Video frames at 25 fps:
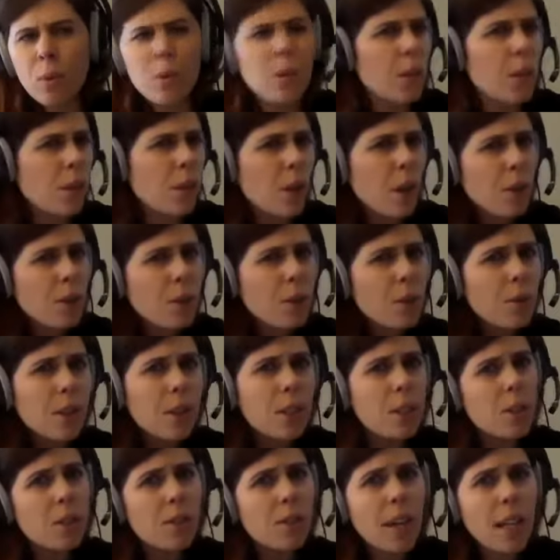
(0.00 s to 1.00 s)
Would you go to
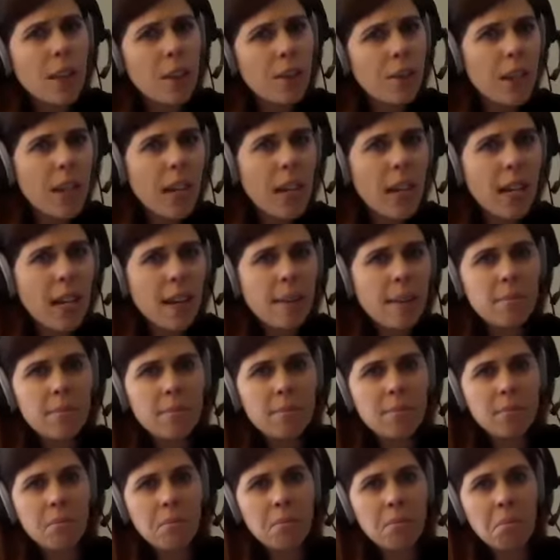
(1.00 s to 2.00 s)
a zoo at 3
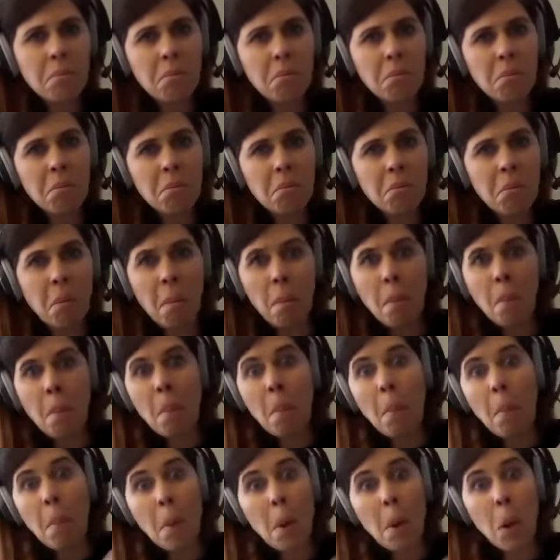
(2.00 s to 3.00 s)
a.m.?
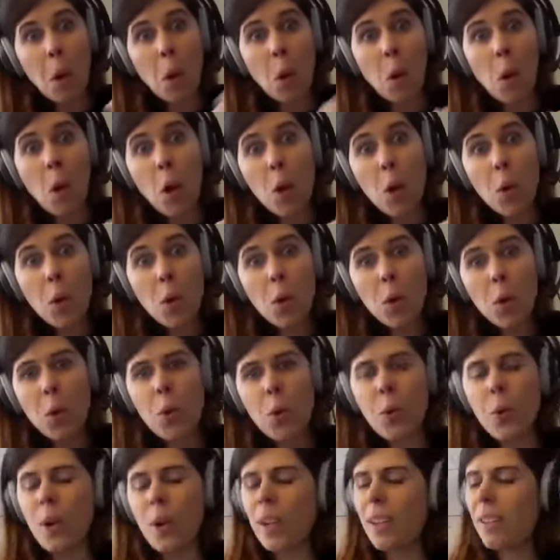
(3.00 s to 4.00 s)

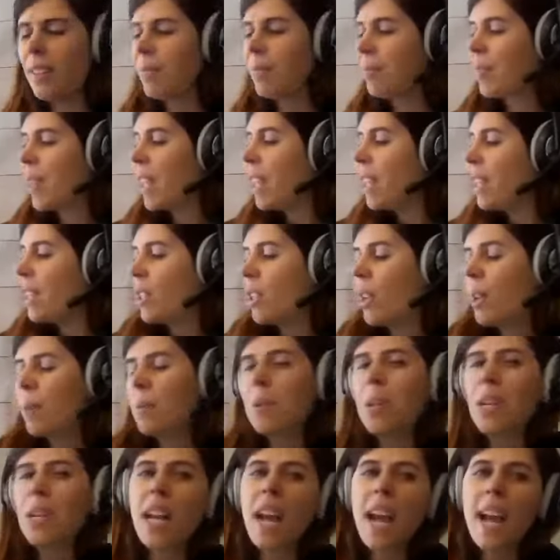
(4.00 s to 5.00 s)
No. So
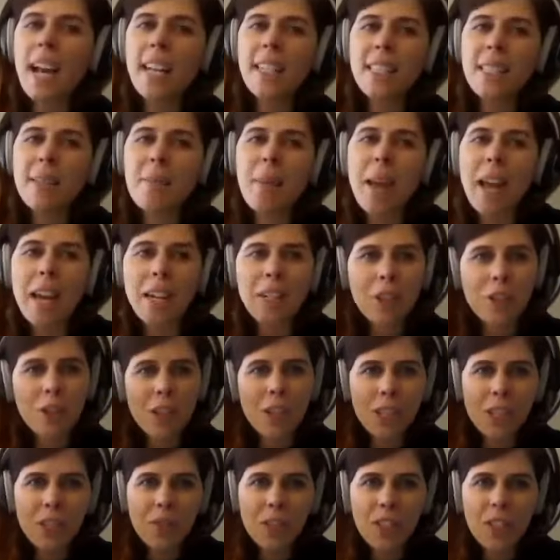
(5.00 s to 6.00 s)
I'm going to add some
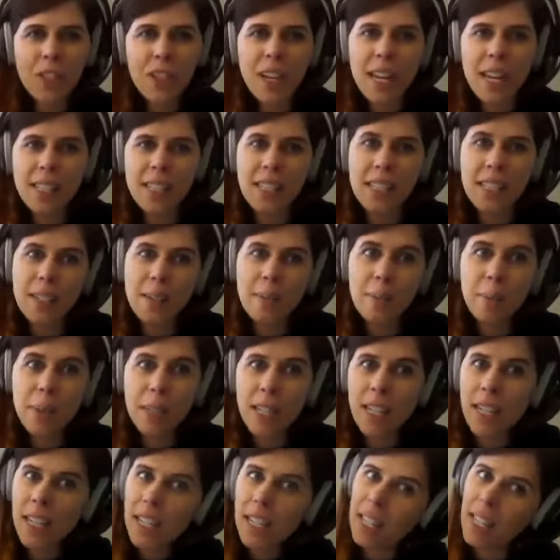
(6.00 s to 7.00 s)
extras for you guys to
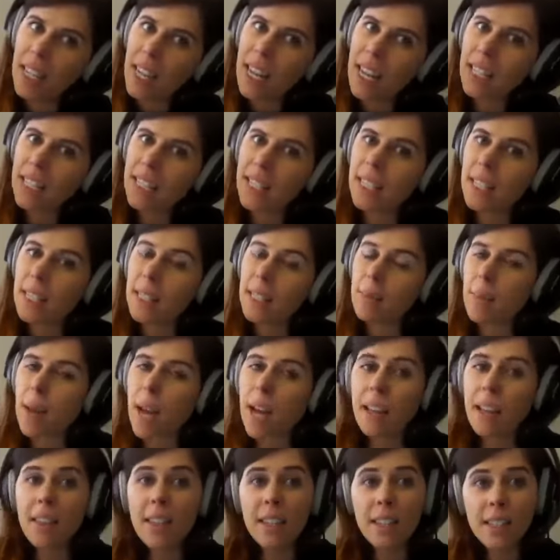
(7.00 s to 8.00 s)
complete in case this
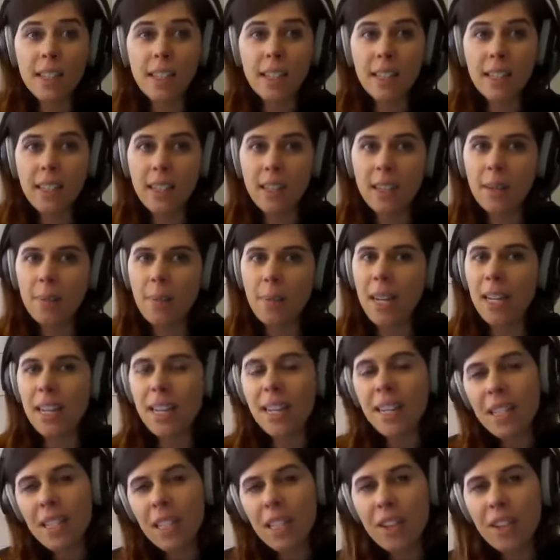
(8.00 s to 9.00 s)
math is a little bit
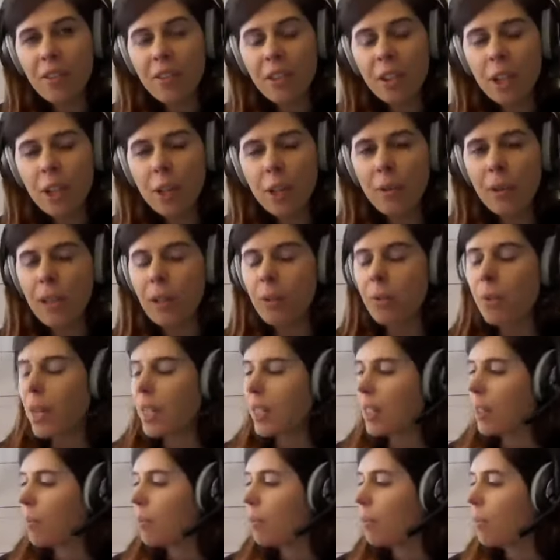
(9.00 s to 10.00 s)
easier for you and you
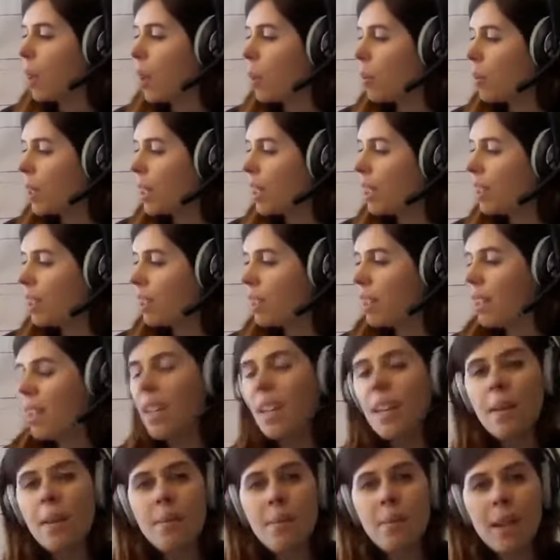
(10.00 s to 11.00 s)
want some bonus.
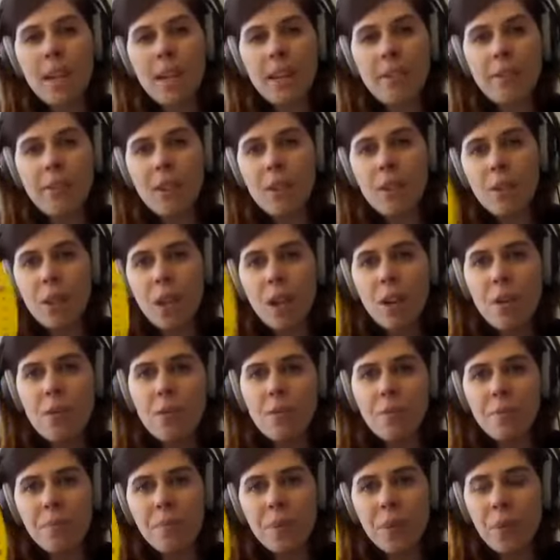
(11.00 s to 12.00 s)
But if you
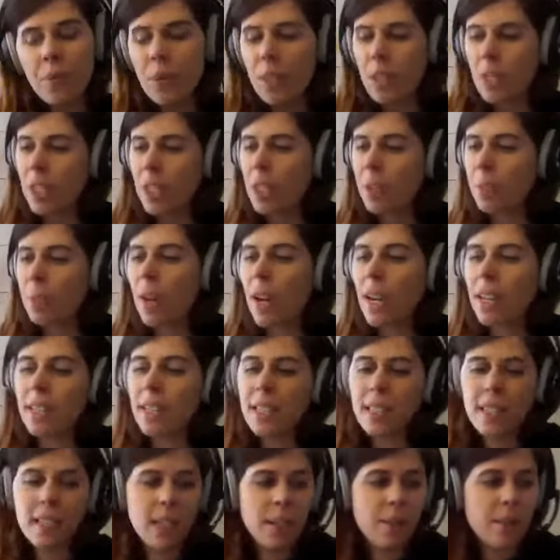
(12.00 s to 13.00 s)
don't, we're just
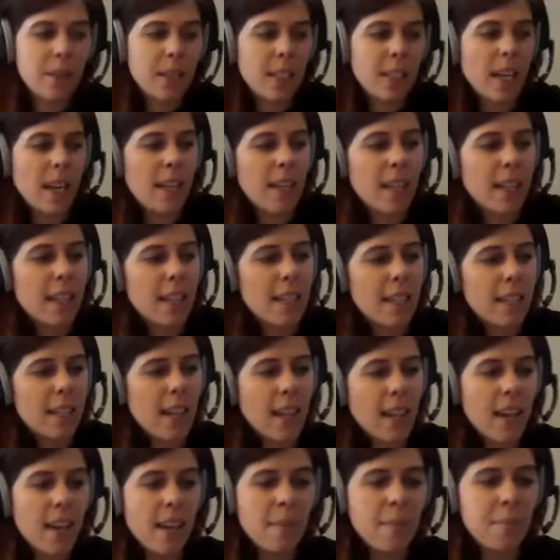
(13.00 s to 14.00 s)
practicing with telling the
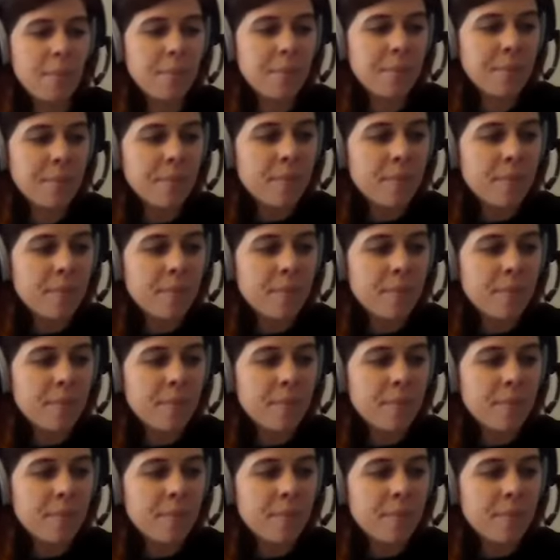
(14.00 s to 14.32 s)
time.